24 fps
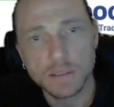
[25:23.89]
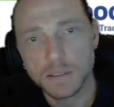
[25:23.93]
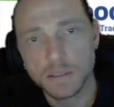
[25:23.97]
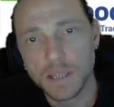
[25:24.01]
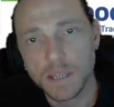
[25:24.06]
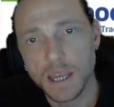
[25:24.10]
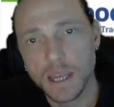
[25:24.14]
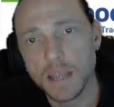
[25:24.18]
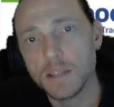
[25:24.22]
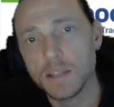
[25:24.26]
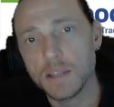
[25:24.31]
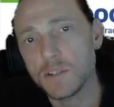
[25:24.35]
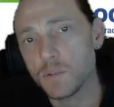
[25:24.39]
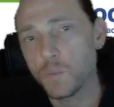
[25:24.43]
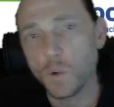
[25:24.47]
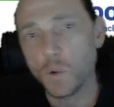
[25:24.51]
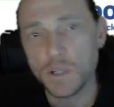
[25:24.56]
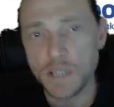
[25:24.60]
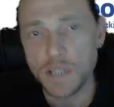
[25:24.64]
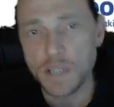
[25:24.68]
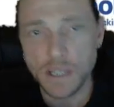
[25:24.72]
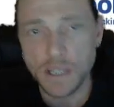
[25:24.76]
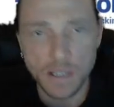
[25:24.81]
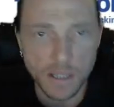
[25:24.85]
Okay, there's more
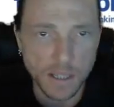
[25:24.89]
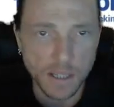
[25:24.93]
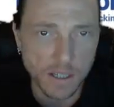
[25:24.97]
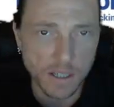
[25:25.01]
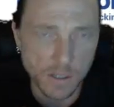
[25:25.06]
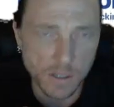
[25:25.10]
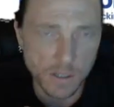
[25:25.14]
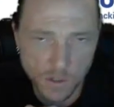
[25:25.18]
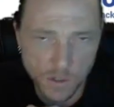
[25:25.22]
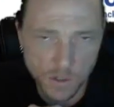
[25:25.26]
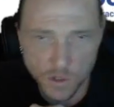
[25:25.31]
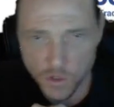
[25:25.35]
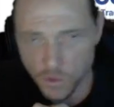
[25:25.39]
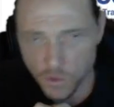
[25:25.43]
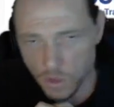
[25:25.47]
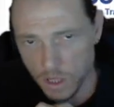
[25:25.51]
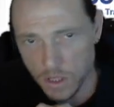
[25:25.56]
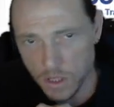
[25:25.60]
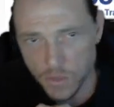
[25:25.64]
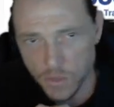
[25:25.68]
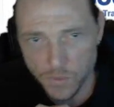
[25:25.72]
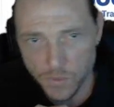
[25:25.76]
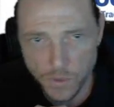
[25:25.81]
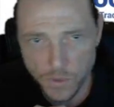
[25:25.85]
data that gets
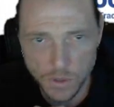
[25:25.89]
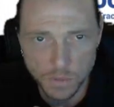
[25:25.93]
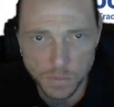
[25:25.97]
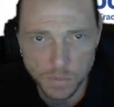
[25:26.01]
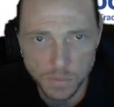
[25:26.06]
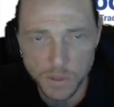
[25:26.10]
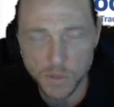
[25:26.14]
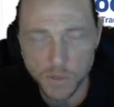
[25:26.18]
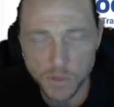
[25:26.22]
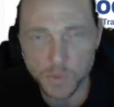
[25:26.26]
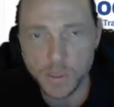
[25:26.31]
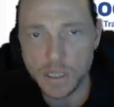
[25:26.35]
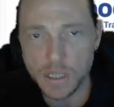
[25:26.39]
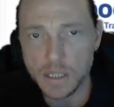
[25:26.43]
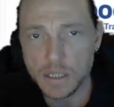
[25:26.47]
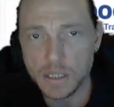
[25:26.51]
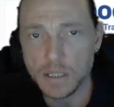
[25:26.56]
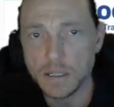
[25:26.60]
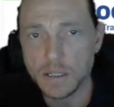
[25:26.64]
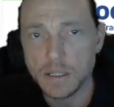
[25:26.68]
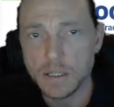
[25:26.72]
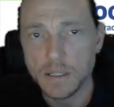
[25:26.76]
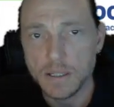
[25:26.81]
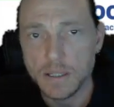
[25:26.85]
transferred
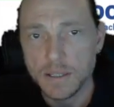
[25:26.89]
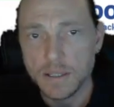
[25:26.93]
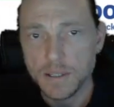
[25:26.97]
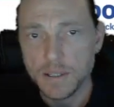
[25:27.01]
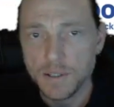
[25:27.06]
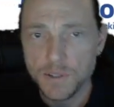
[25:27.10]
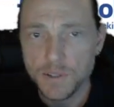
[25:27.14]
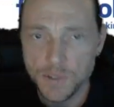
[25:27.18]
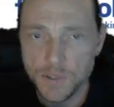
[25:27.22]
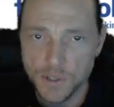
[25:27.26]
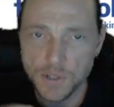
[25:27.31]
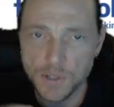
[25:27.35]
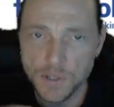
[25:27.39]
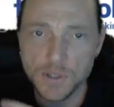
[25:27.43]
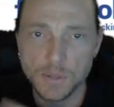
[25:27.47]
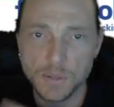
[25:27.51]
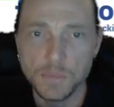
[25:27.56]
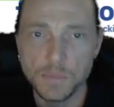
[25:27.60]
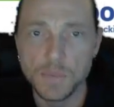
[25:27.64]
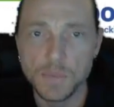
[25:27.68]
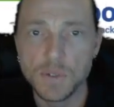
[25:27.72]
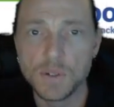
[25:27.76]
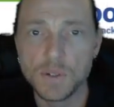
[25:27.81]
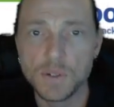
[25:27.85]
between
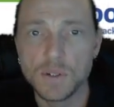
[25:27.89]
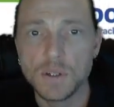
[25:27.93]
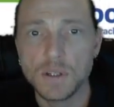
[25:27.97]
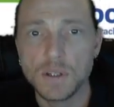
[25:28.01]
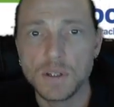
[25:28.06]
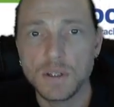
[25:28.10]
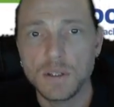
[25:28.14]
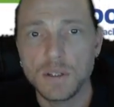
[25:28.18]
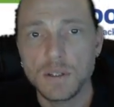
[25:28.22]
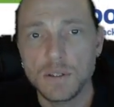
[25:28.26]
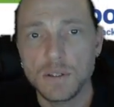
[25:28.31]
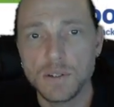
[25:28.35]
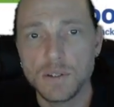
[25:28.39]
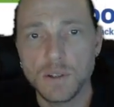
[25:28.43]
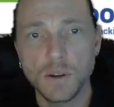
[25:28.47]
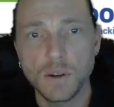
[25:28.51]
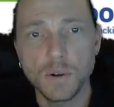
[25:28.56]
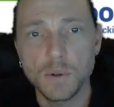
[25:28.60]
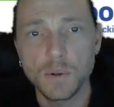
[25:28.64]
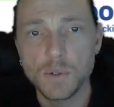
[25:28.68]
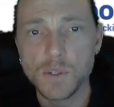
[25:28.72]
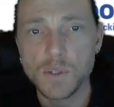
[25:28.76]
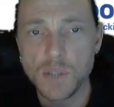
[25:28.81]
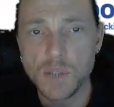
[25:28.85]
systems.
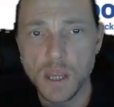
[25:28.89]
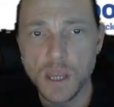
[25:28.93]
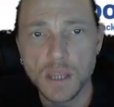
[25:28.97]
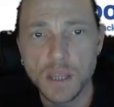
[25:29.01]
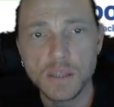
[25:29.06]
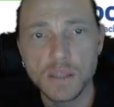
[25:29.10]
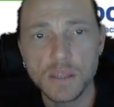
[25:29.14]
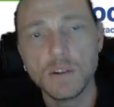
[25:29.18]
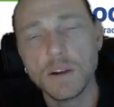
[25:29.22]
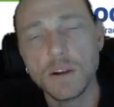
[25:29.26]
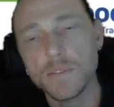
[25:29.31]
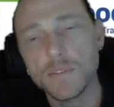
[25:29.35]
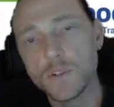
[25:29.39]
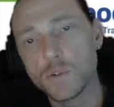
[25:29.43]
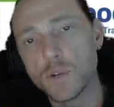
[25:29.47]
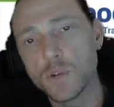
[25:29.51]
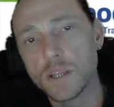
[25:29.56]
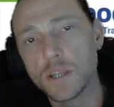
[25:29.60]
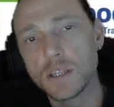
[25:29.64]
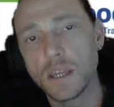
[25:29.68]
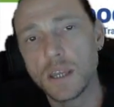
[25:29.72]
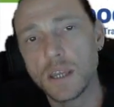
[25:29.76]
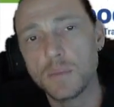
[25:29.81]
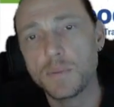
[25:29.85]
So saying that you have a
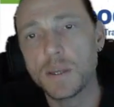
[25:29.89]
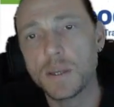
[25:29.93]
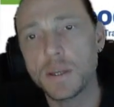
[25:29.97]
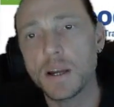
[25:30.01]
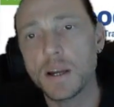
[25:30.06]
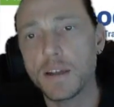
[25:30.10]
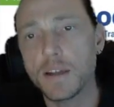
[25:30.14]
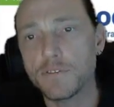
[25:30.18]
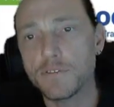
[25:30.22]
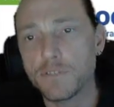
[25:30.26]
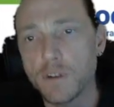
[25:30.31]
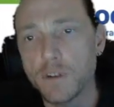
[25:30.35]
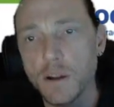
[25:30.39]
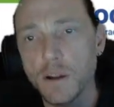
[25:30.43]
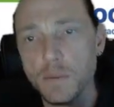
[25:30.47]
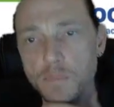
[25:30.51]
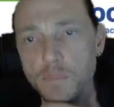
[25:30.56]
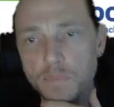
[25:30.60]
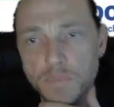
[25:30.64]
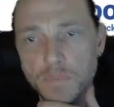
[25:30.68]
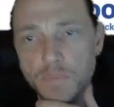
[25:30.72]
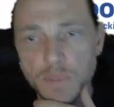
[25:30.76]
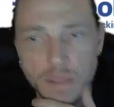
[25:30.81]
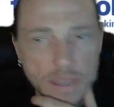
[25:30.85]
direct API
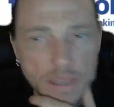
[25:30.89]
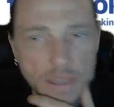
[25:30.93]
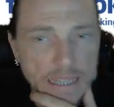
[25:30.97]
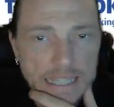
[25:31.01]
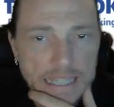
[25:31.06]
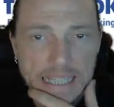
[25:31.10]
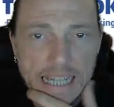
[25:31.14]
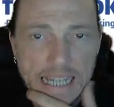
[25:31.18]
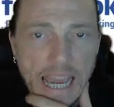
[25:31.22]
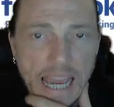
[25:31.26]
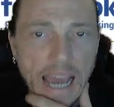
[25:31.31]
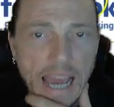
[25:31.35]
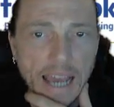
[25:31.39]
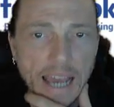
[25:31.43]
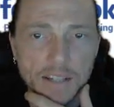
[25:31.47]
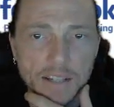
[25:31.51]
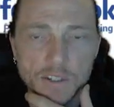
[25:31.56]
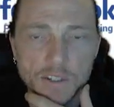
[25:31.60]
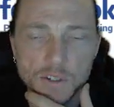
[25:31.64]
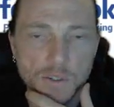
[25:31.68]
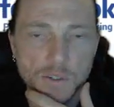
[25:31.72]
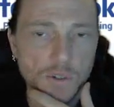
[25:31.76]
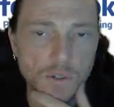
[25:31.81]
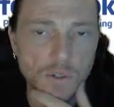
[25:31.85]
from lead
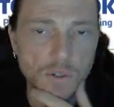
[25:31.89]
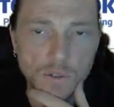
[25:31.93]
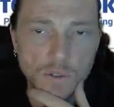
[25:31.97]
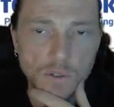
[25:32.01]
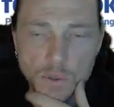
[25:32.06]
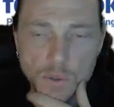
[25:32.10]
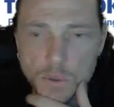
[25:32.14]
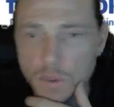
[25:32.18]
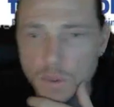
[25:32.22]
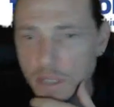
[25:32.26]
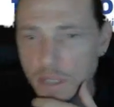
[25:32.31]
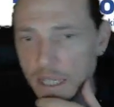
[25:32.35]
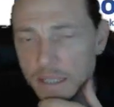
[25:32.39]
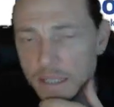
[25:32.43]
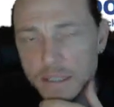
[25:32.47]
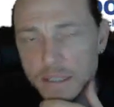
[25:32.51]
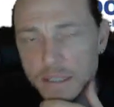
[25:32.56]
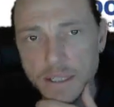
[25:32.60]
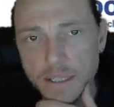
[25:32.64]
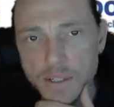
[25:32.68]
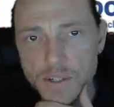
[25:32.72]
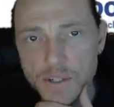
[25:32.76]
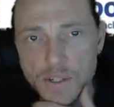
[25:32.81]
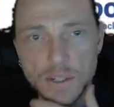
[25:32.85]
ads or Google
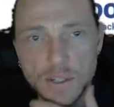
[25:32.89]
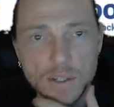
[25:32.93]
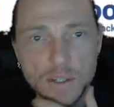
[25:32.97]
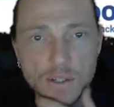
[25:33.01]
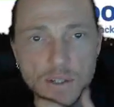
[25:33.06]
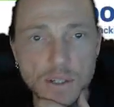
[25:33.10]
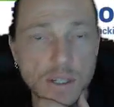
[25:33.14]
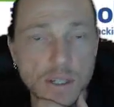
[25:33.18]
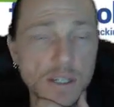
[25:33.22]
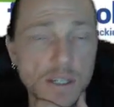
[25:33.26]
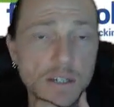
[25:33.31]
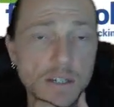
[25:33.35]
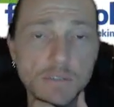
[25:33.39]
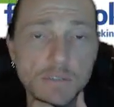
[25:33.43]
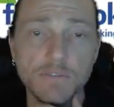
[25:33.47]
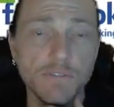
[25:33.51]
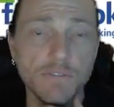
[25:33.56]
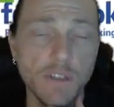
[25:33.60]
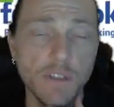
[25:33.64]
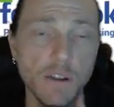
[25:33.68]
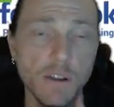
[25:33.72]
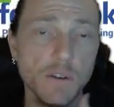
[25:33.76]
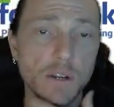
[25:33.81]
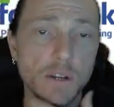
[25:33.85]
Analytics is a
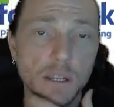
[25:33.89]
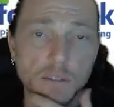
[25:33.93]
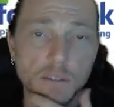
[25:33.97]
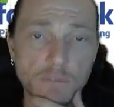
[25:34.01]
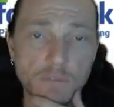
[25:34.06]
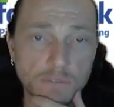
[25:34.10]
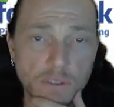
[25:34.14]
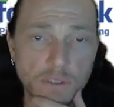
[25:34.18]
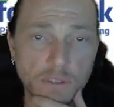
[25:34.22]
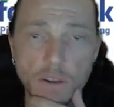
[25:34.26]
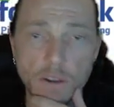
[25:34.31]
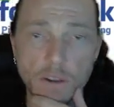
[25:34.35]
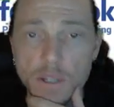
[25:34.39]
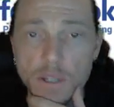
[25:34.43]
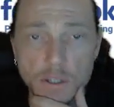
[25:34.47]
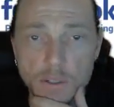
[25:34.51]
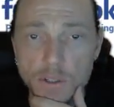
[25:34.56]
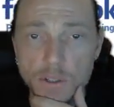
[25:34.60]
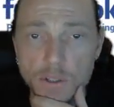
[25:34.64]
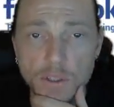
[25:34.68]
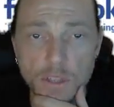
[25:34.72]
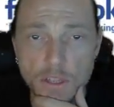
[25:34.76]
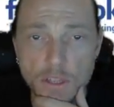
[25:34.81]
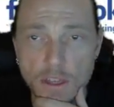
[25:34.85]
very, very
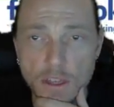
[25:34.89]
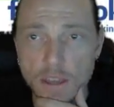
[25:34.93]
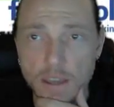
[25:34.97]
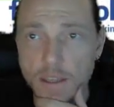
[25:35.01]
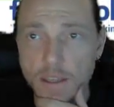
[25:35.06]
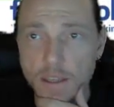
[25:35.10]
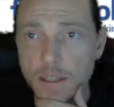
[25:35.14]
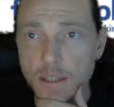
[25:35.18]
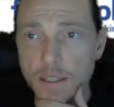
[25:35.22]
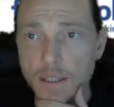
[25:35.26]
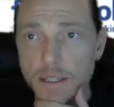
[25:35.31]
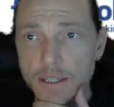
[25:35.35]
good thing.